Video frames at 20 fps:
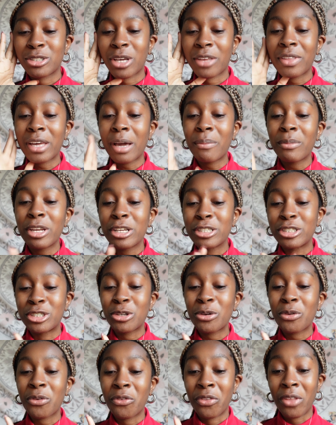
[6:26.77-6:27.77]
So I think I'm gonna
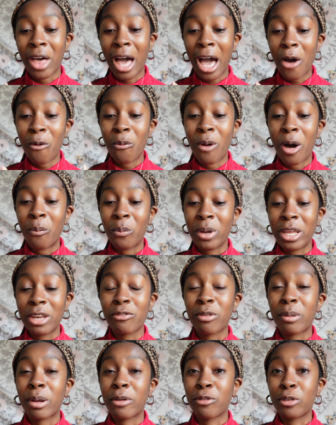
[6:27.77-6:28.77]
do that while I'm waiting
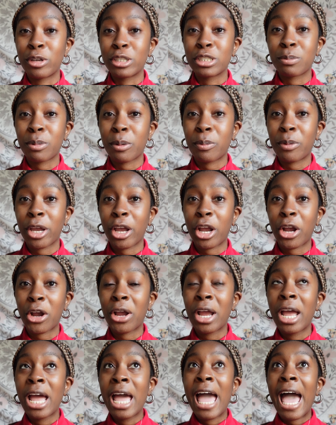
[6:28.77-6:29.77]
for my food to
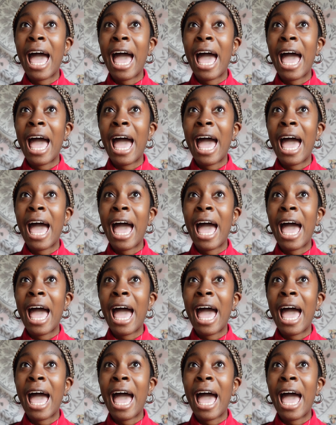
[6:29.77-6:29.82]
prepare.